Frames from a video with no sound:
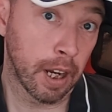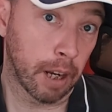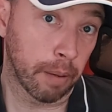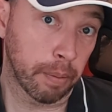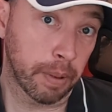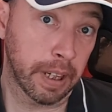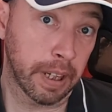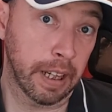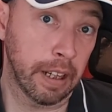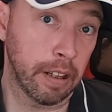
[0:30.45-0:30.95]

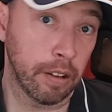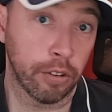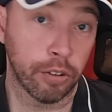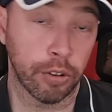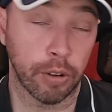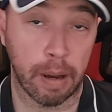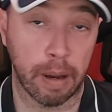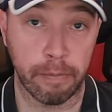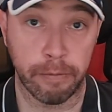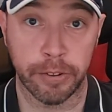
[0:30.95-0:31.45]
I'm keen
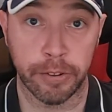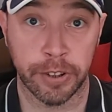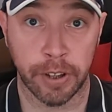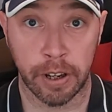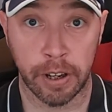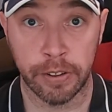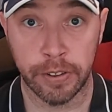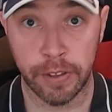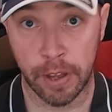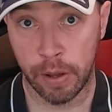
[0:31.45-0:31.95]
to
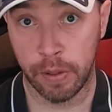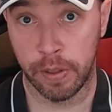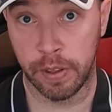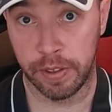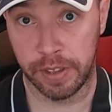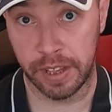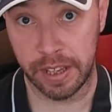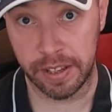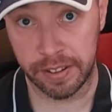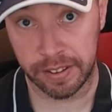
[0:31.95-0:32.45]
emphasize though
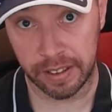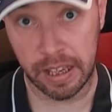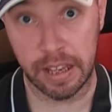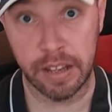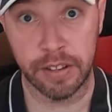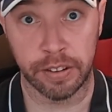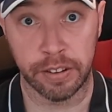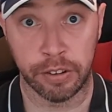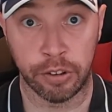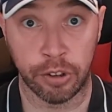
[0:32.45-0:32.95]
that this
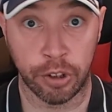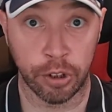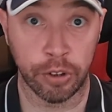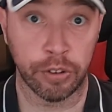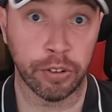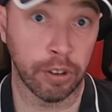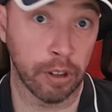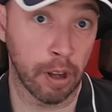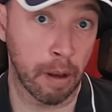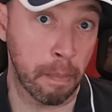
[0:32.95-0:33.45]
is
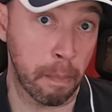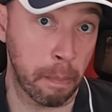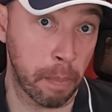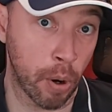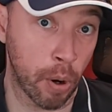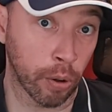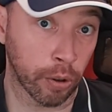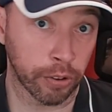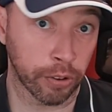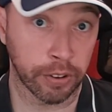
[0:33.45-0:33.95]
just an
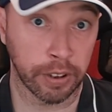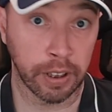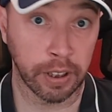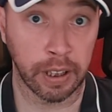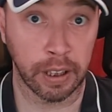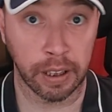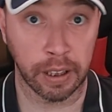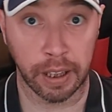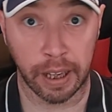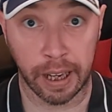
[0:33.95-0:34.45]

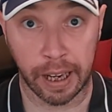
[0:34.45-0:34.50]
unboxing